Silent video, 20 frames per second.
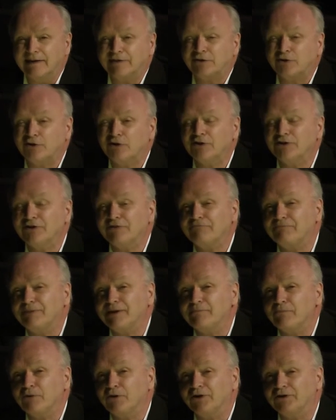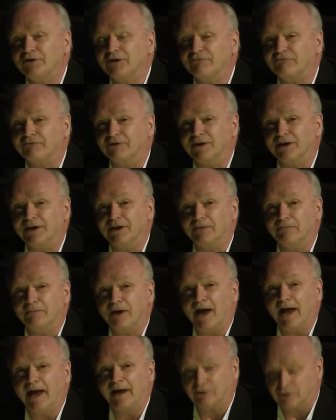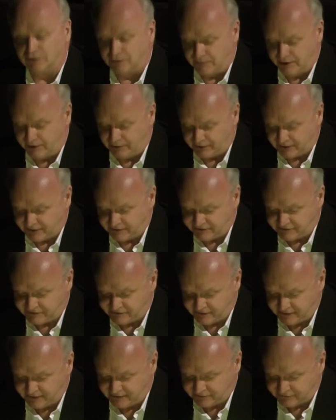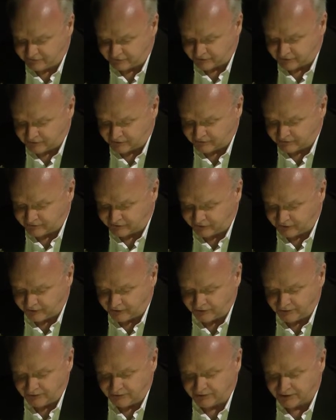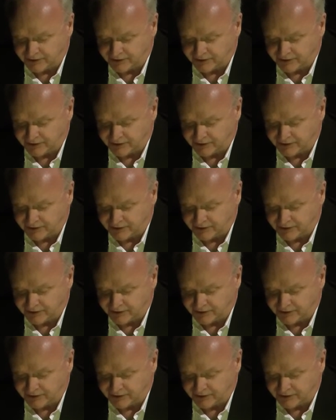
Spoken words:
It couldn't have been more different in Anglo-American circles, though,